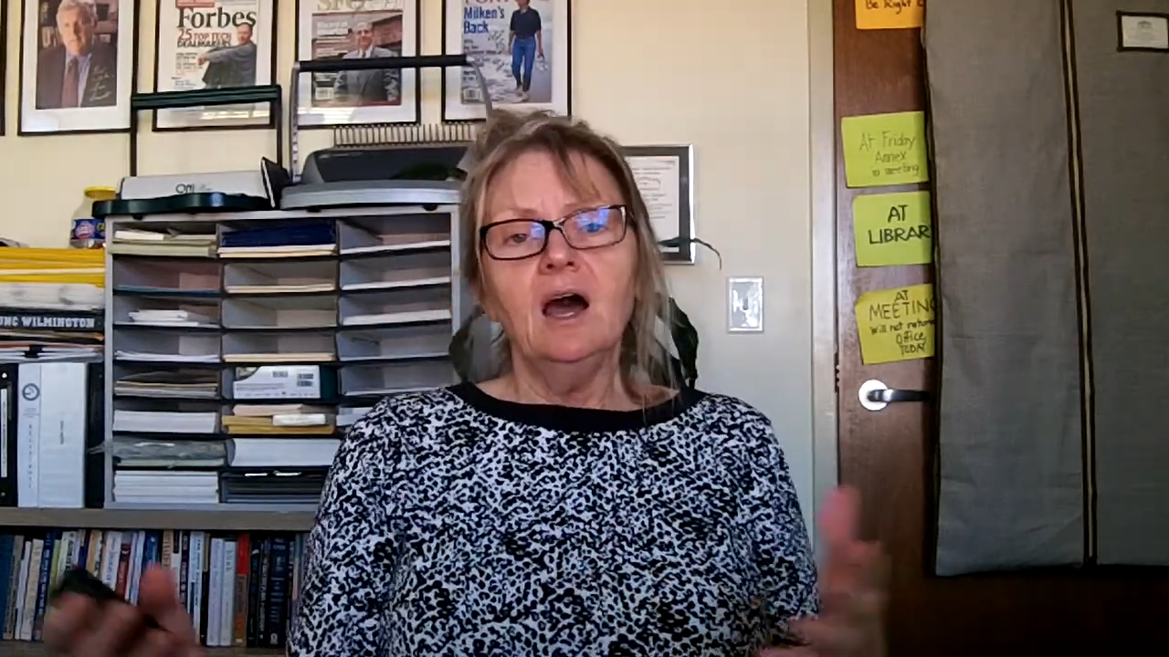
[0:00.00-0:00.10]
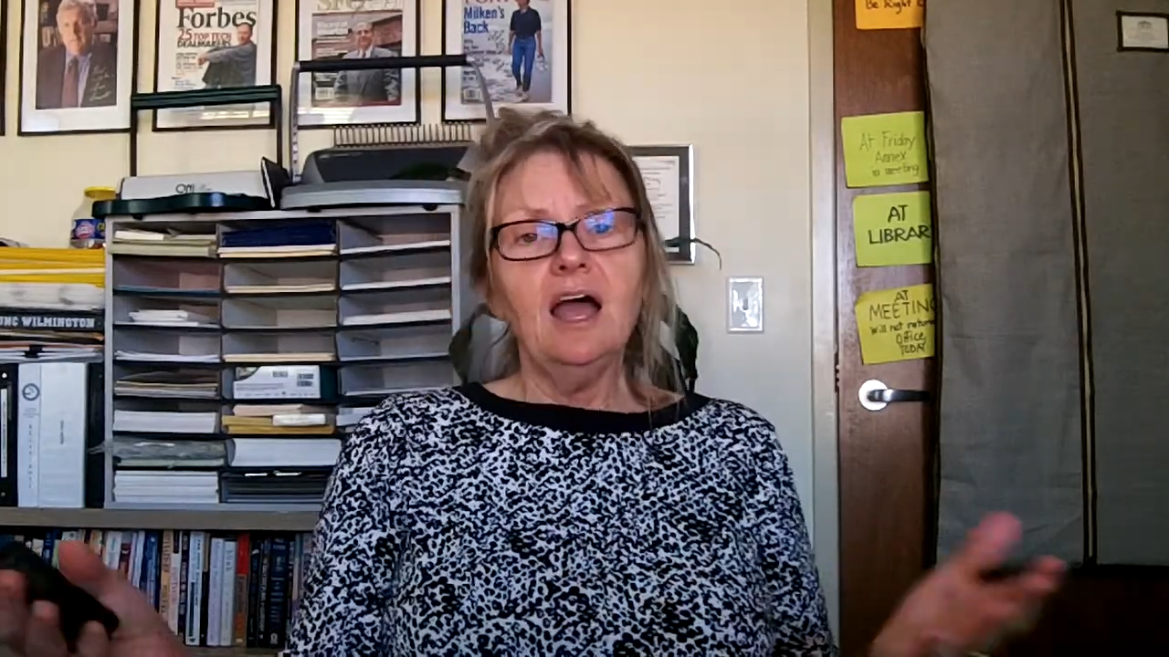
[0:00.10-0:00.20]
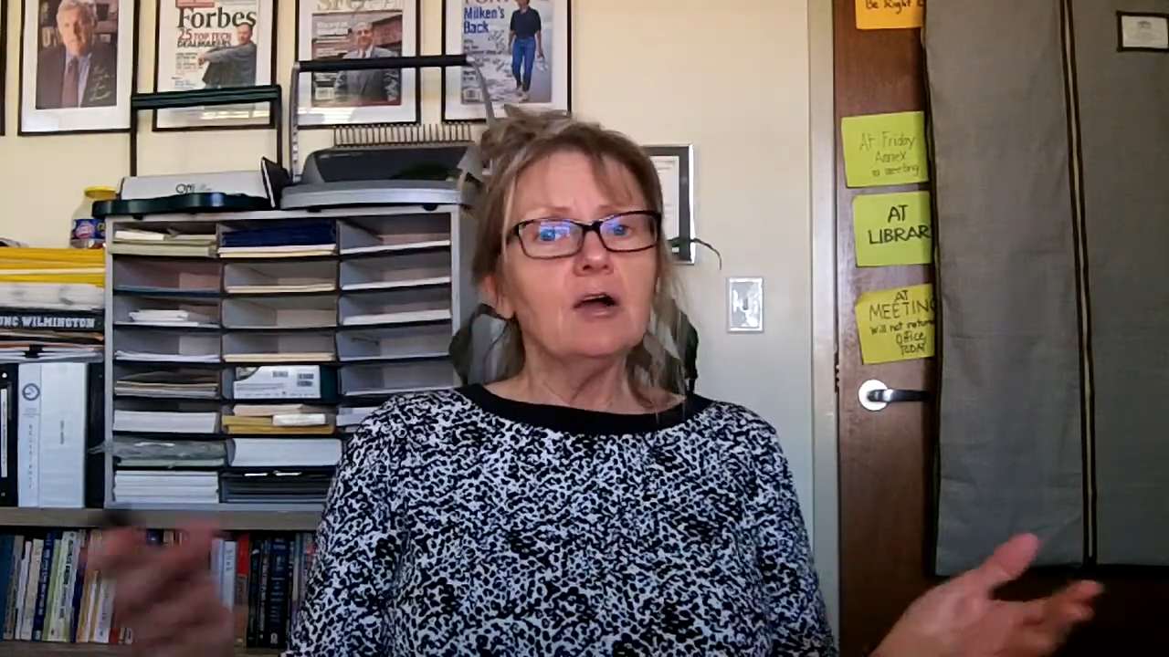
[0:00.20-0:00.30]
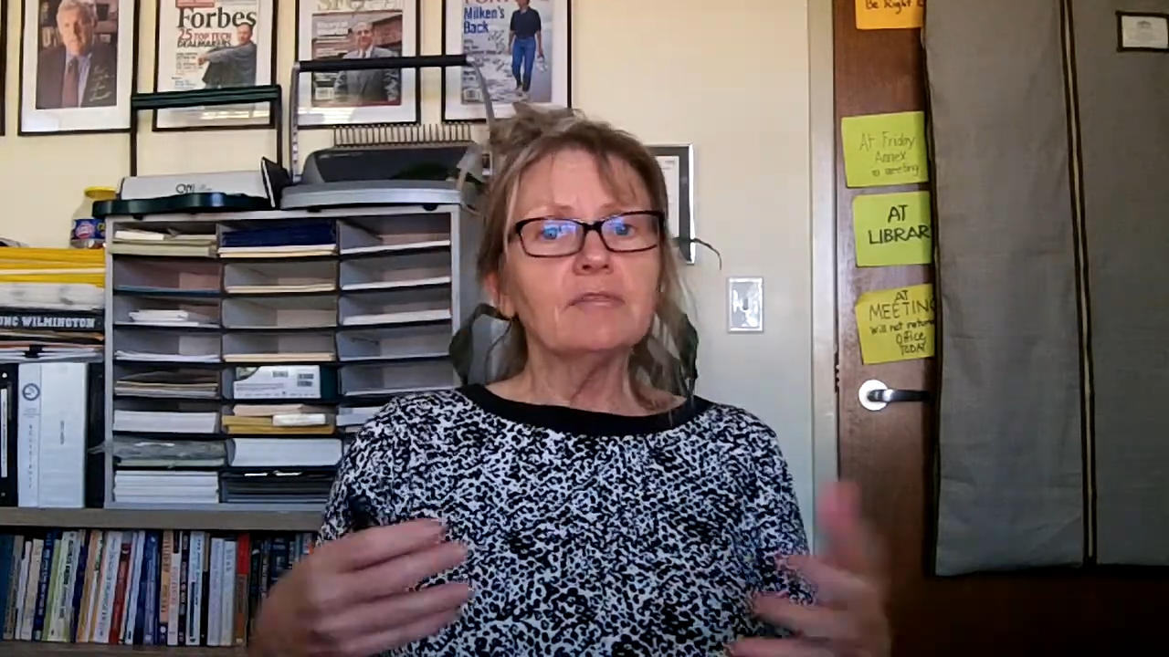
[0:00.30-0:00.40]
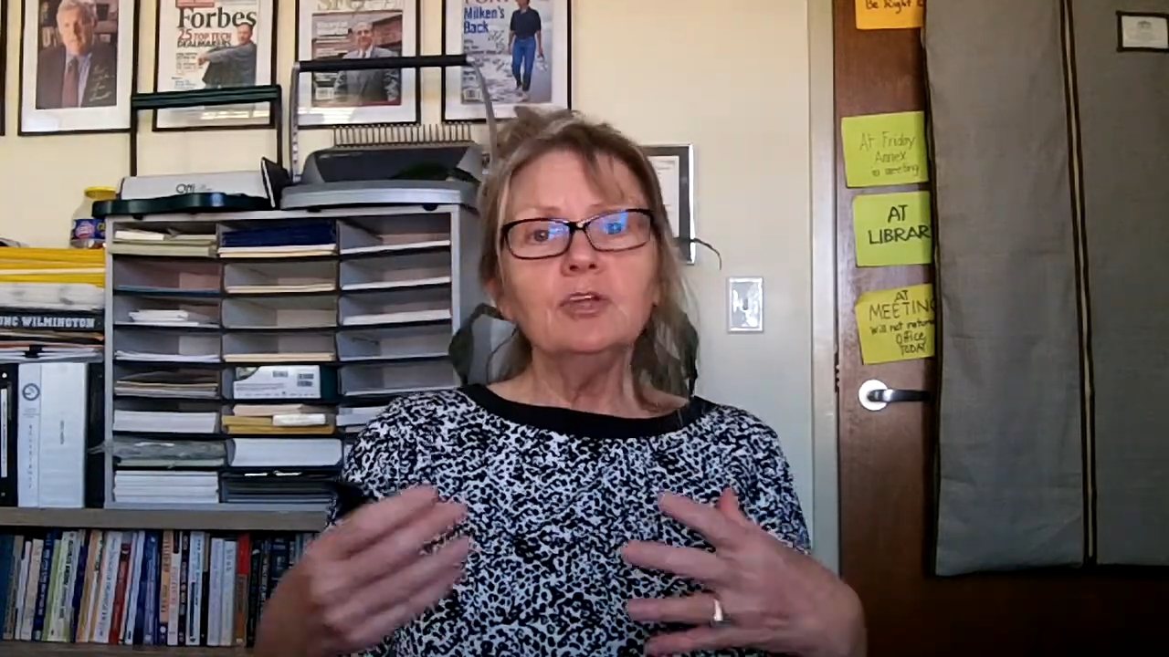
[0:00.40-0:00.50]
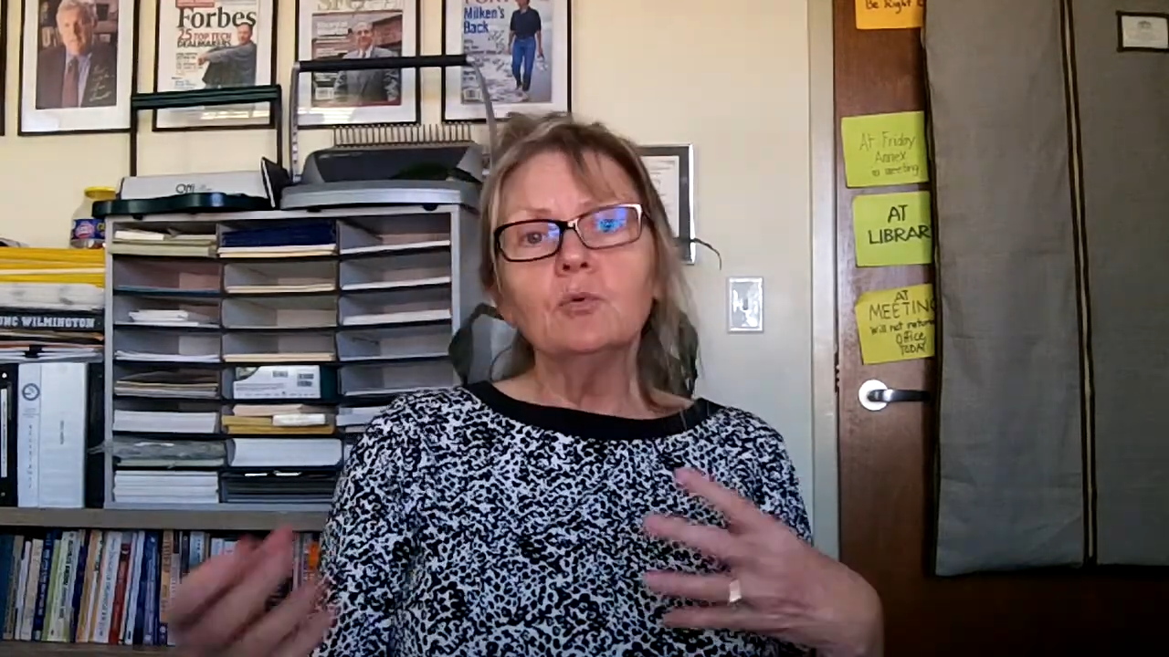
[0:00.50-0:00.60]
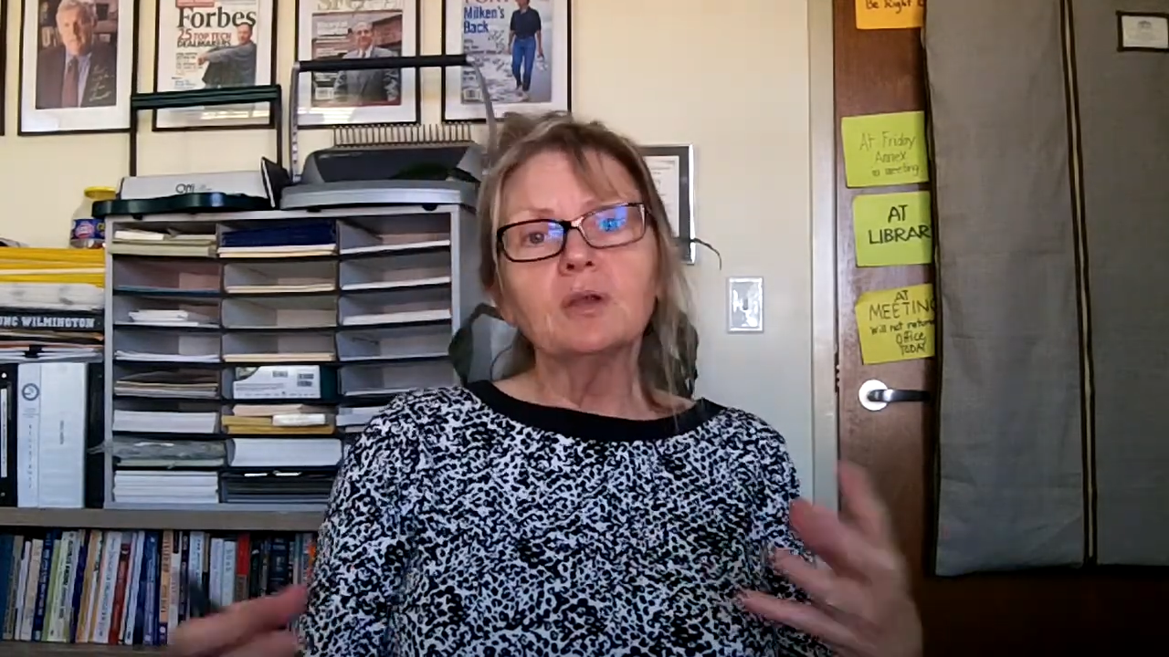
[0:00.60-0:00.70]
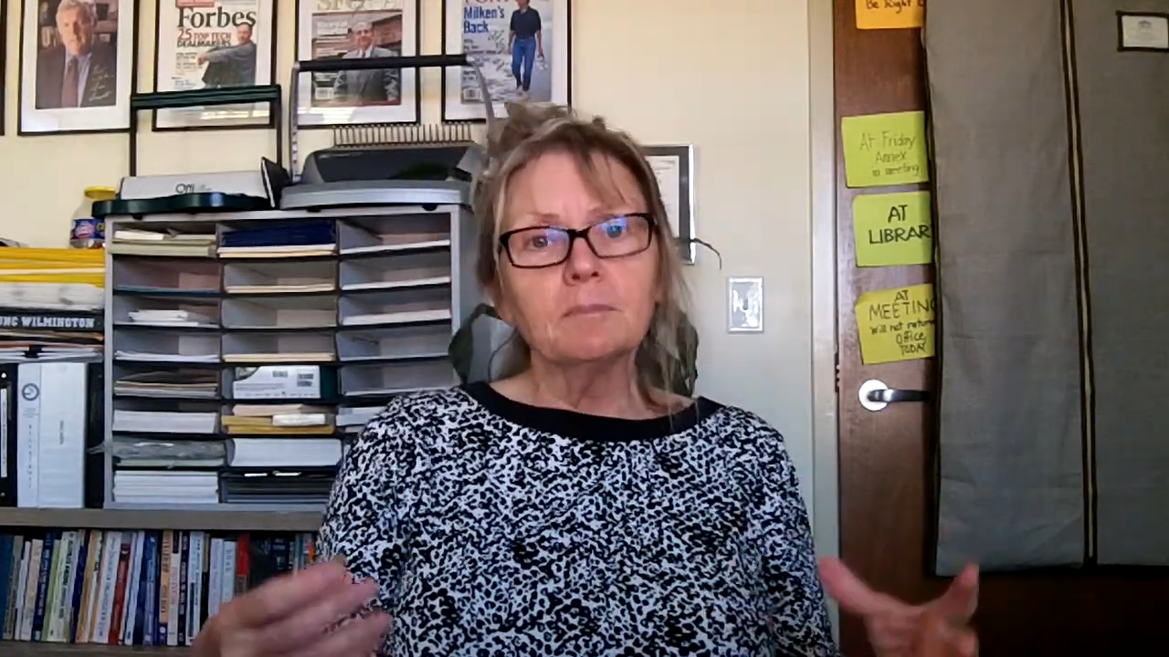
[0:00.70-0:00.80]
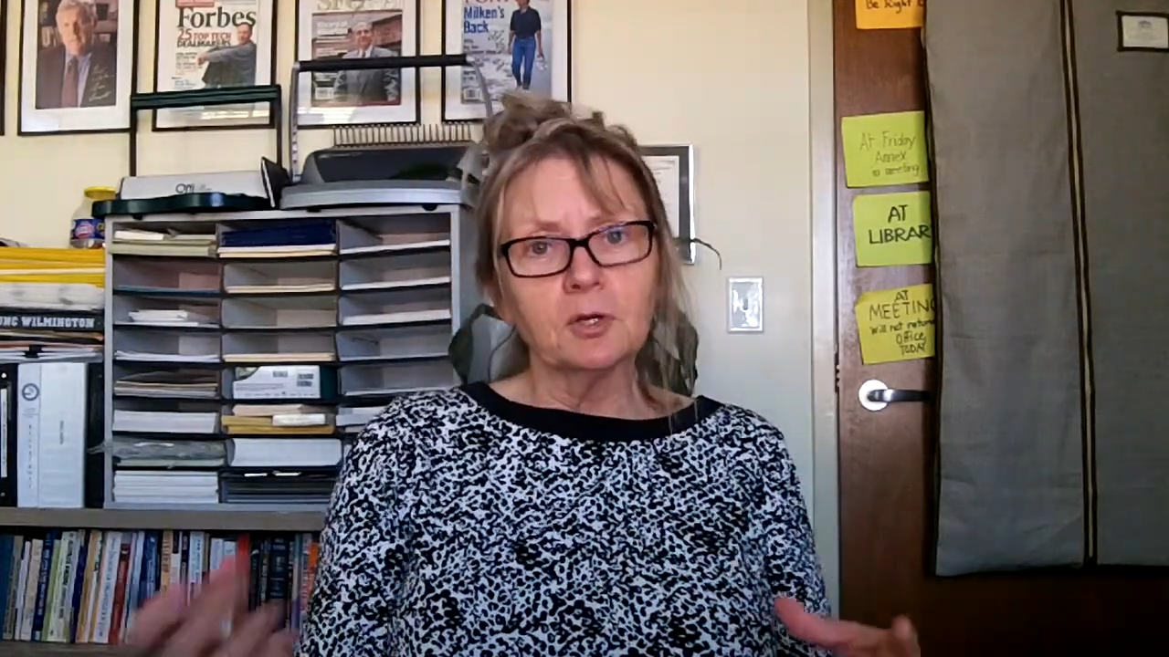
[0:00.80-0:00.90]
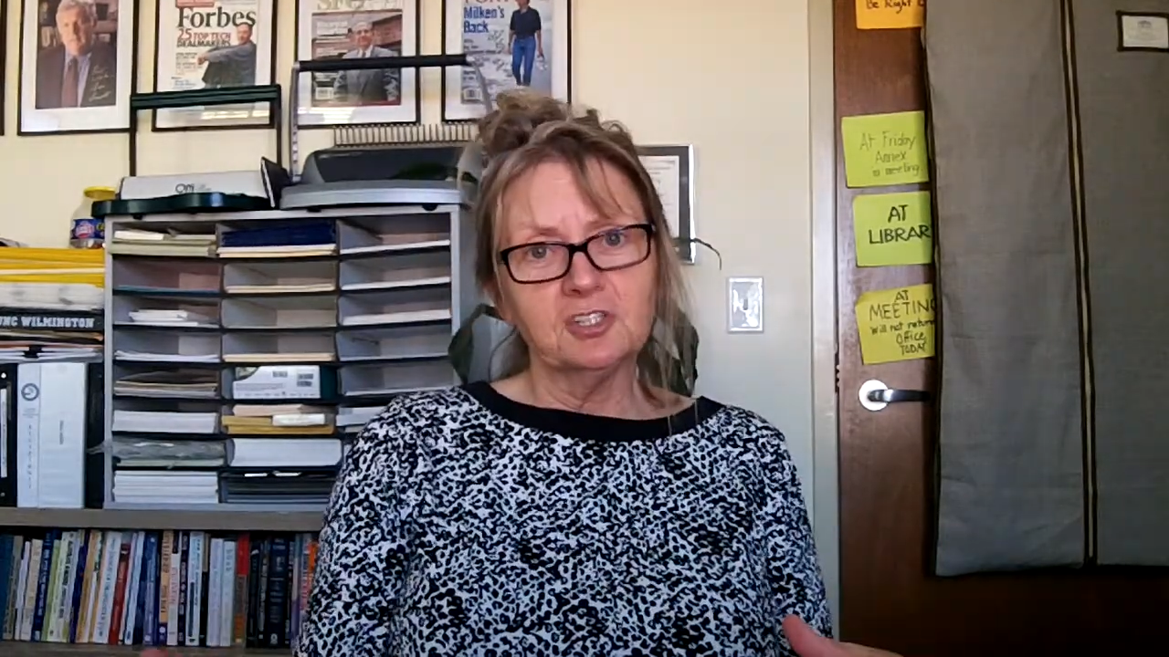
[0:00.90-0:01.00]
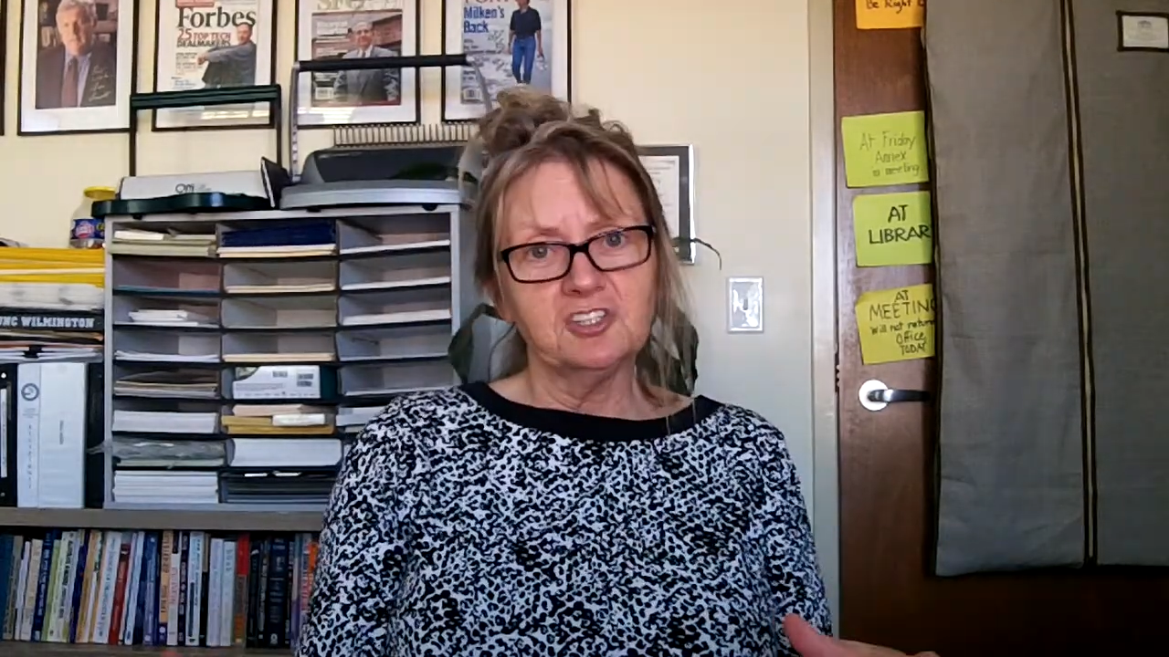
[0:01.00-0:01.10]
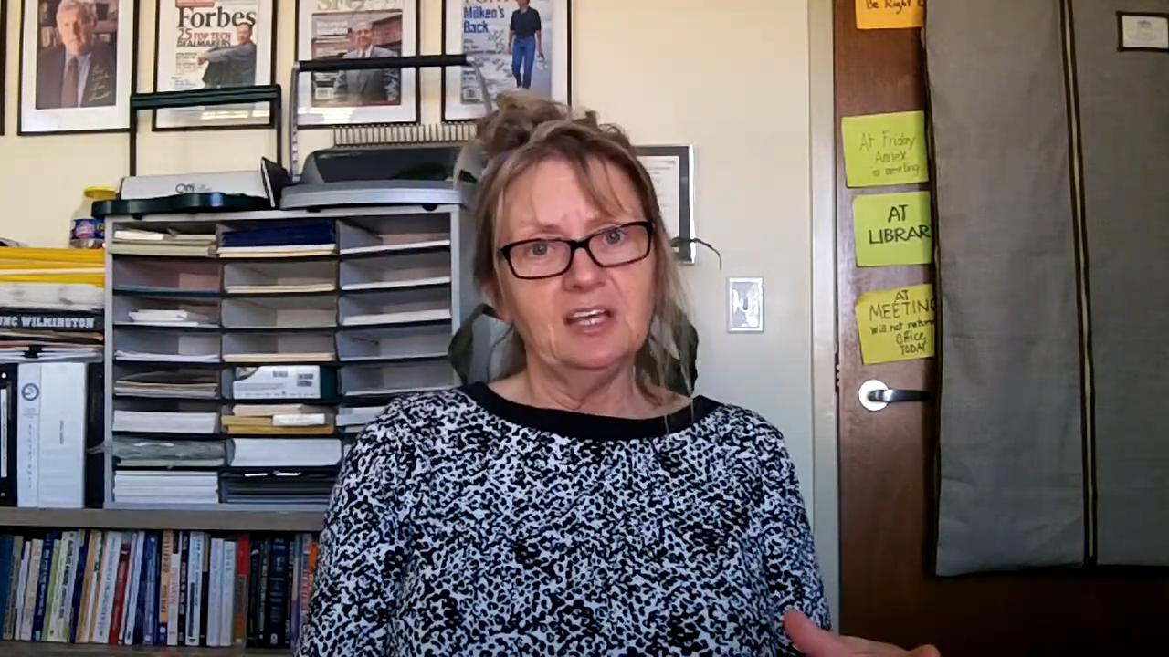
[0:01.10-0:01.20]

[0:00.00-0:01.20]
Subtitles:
However you want to merge